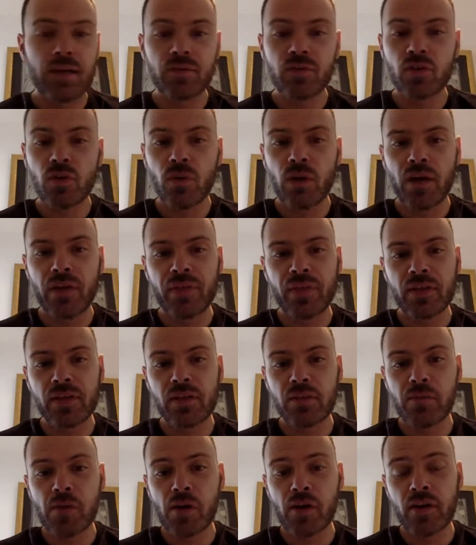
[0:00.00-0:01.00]
So I
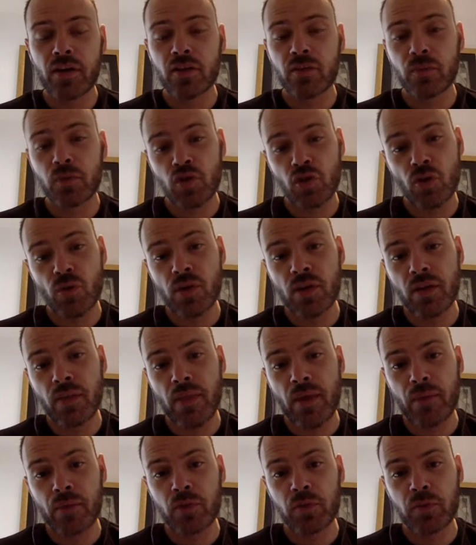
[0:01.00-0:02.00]
think the market is maturing
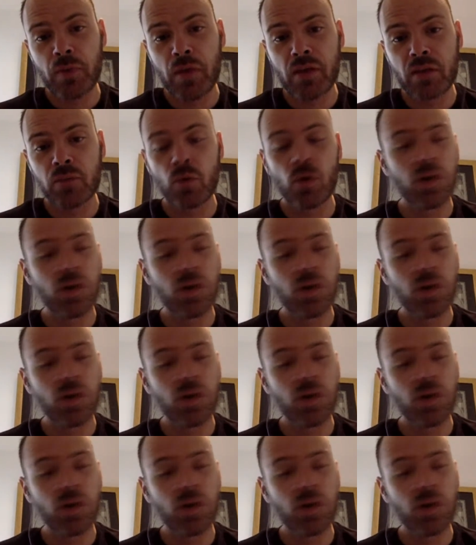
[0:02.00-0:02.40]
in that respect.